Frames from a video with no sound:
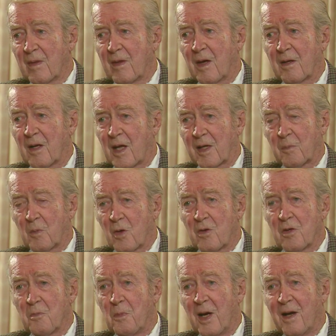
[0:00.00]
not like
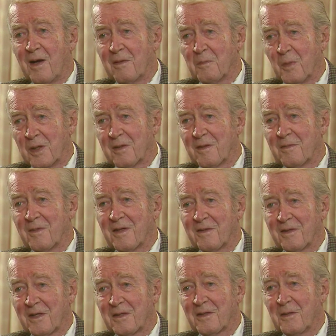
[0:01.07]
Murder Man, but
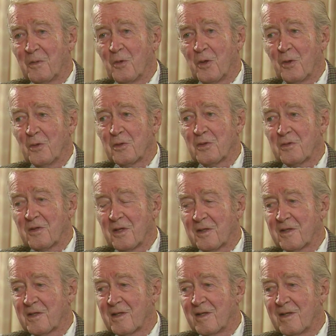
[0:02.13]
get the roles
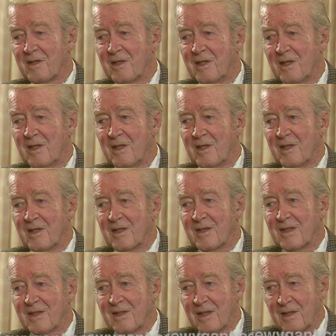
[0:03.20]
that uh,
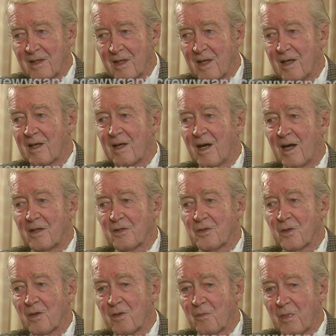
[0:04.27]
I, I
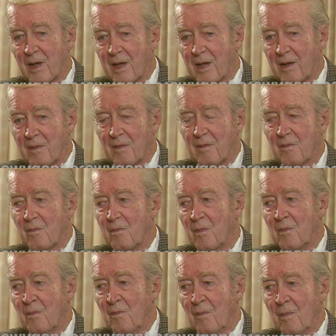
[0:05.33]
sort of by
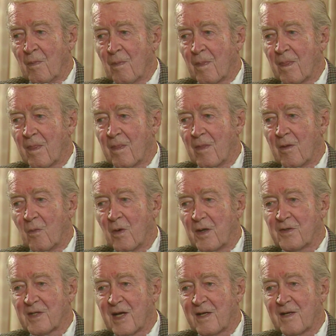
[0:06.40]
the
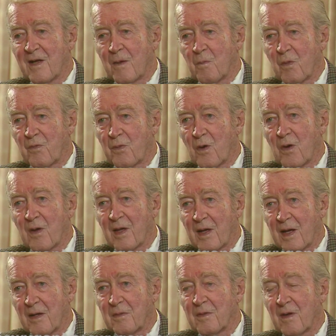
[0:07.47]
ones I'd done before that
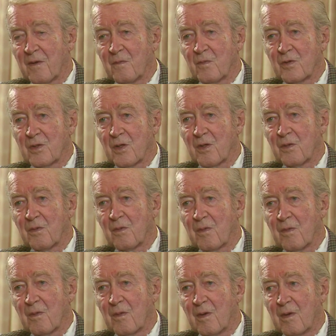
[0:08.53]
I, I sort
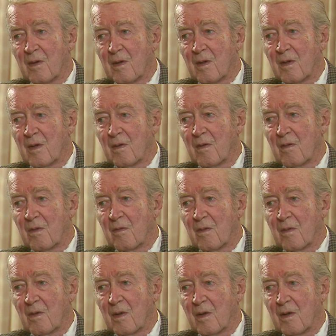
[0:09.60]

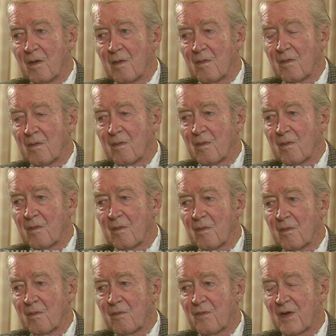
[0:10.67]
of uh,
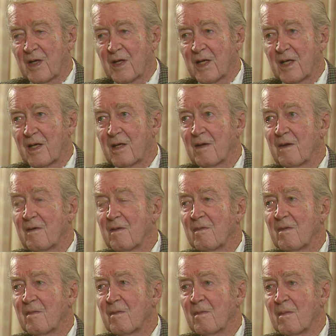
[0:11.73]
fit in.
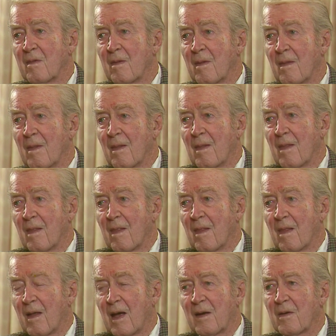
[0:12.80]

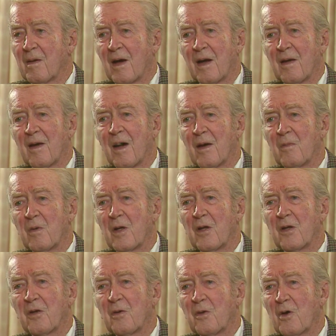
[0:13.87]
I, I, I really
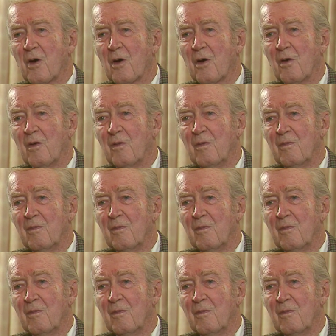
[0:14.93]
don't know.